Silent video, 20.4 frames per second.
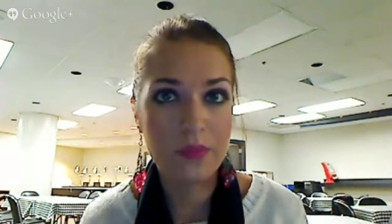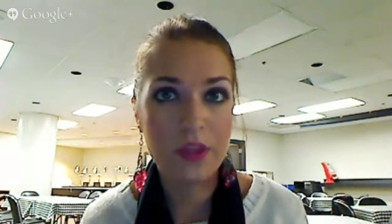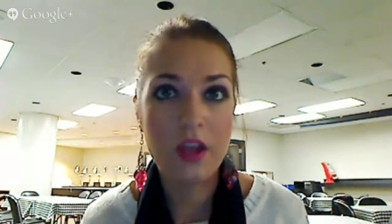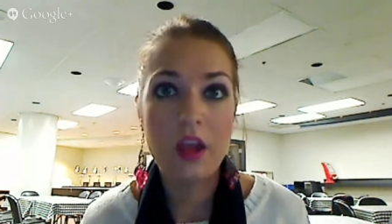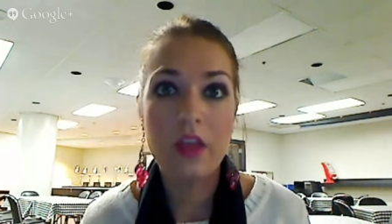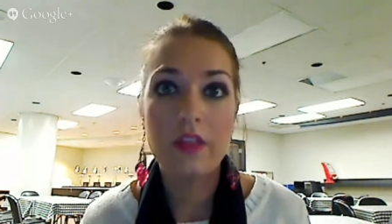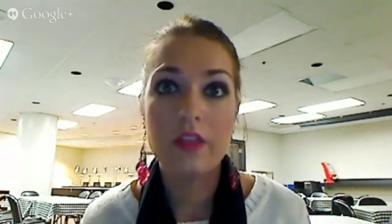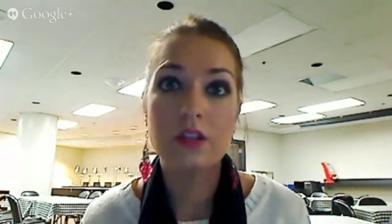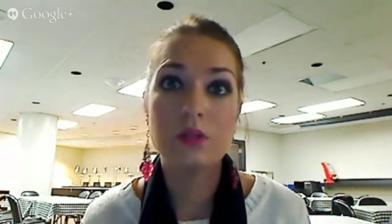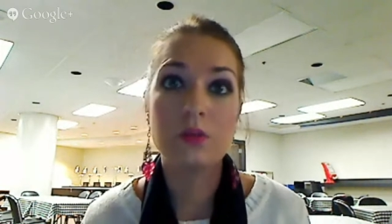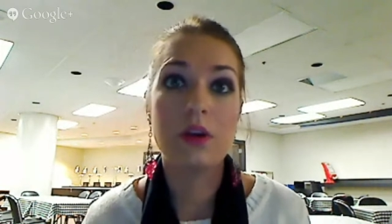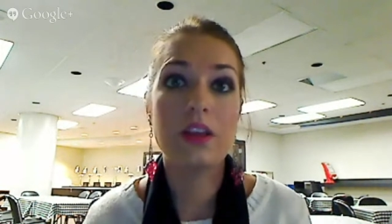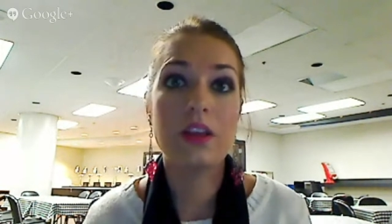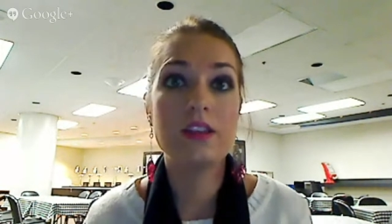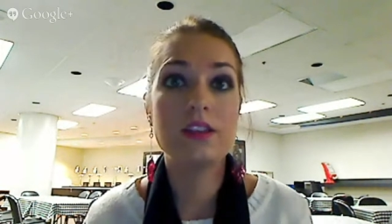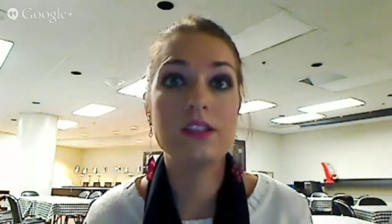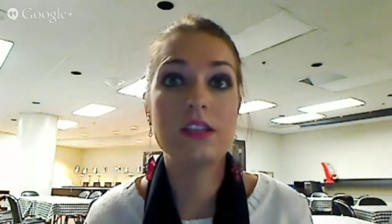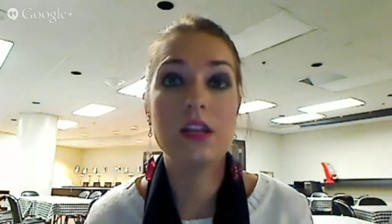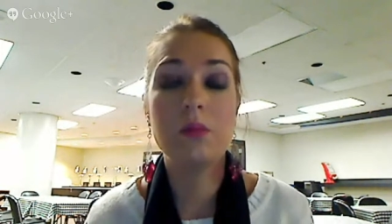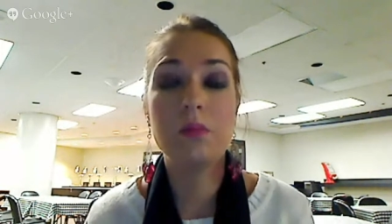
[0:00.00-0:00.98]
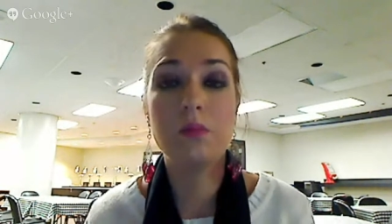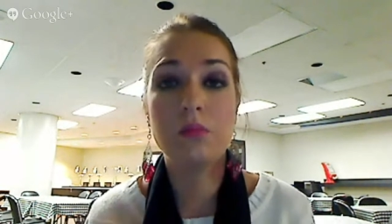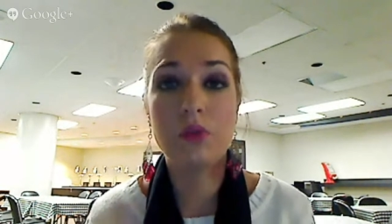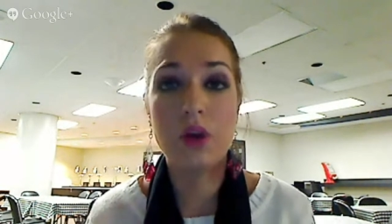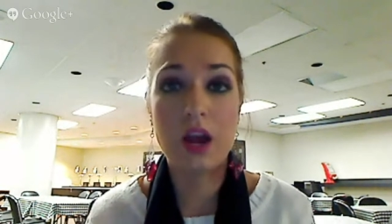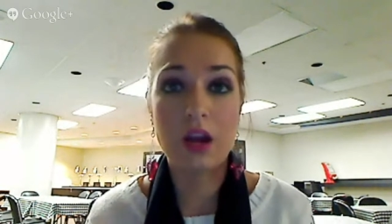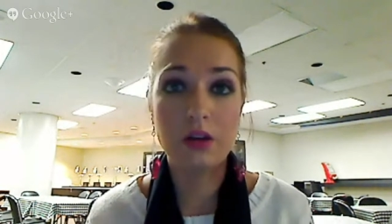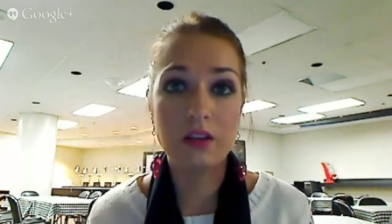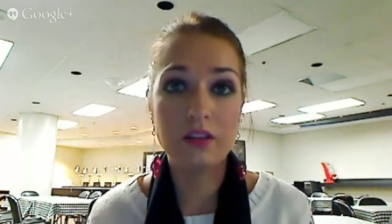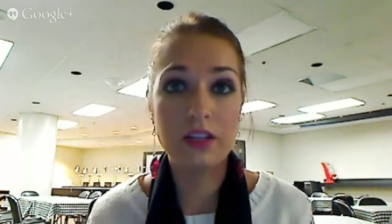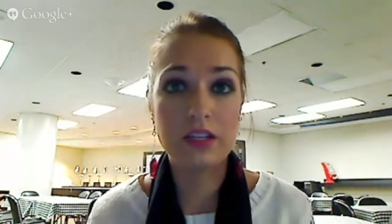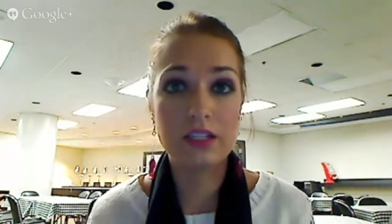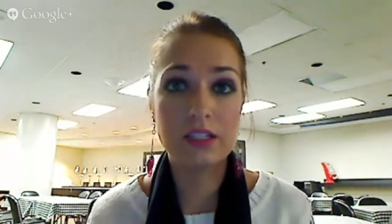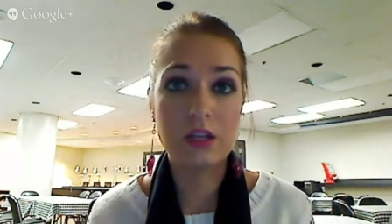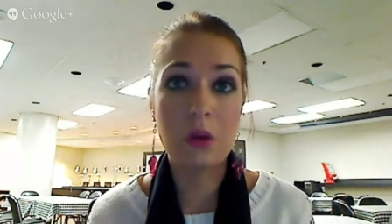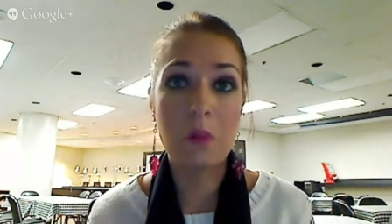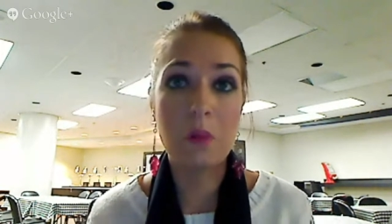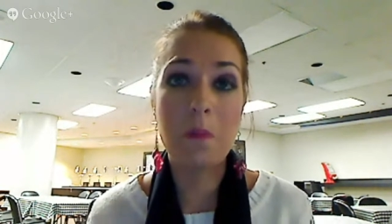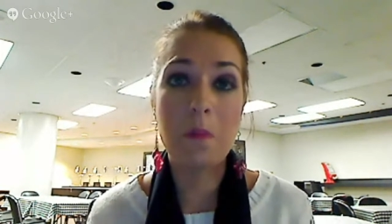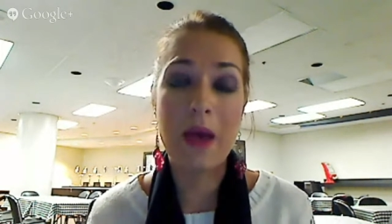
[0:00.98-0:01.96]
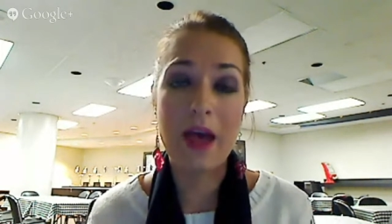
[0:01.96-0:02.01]
That's why they sent Brown and
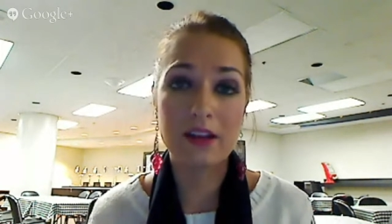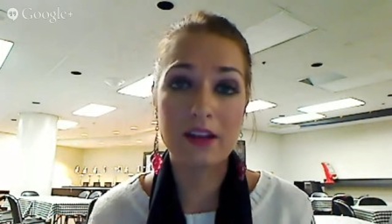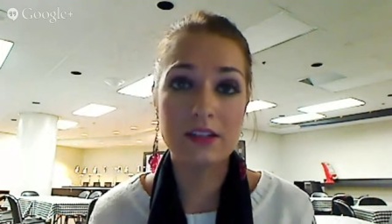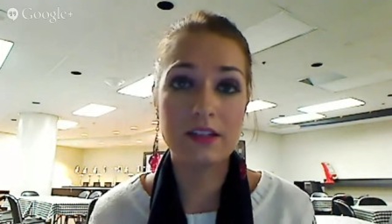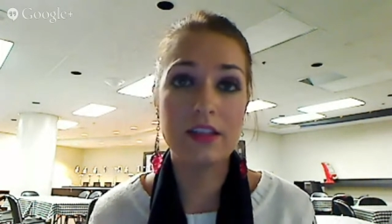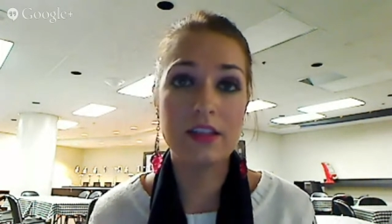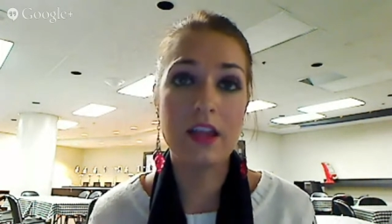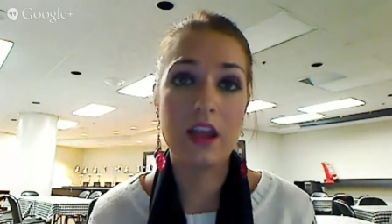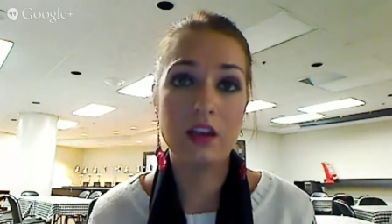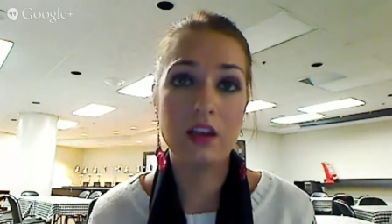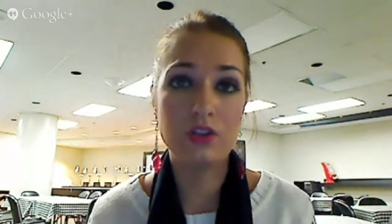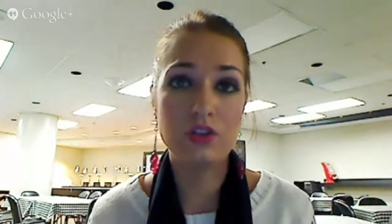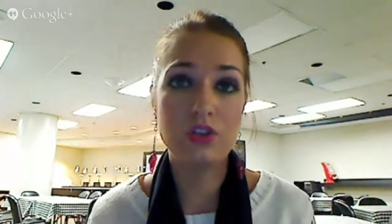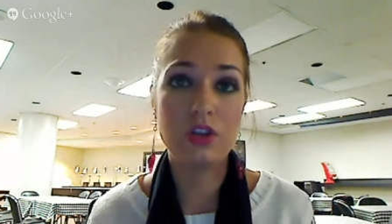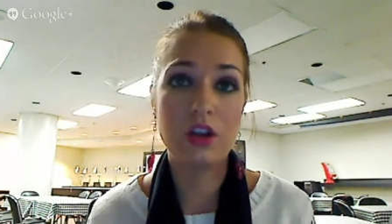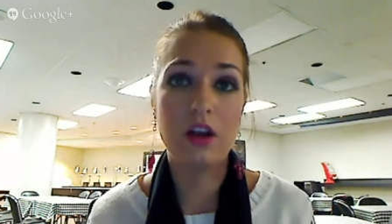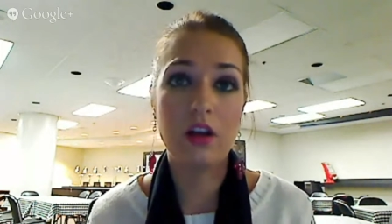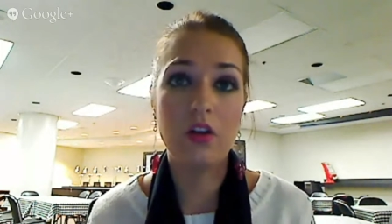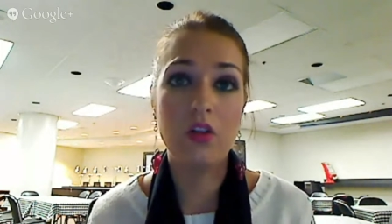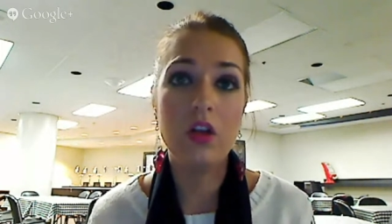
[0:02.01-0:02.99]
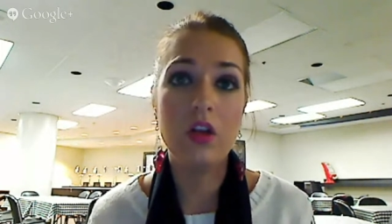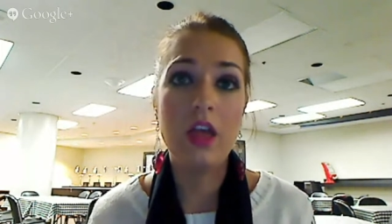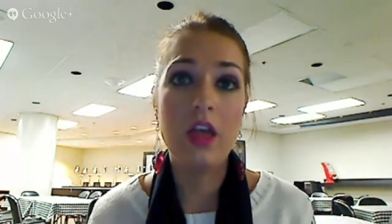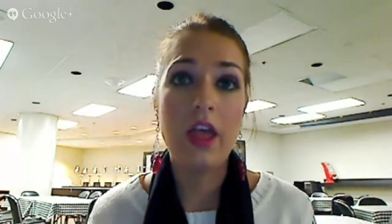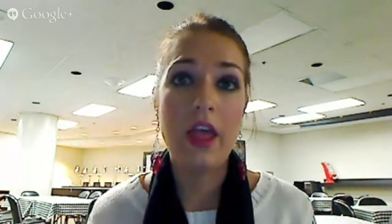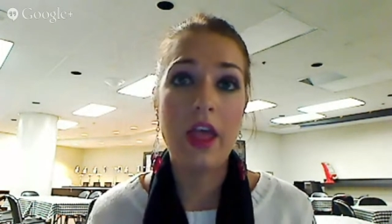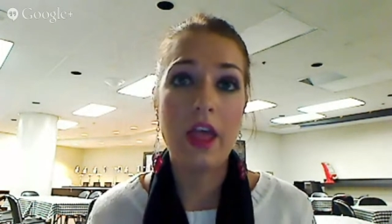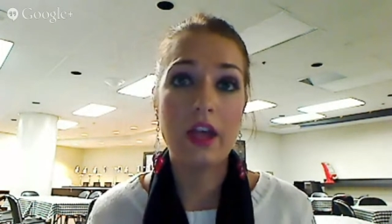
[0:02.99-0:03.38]
Lesio back to the AHL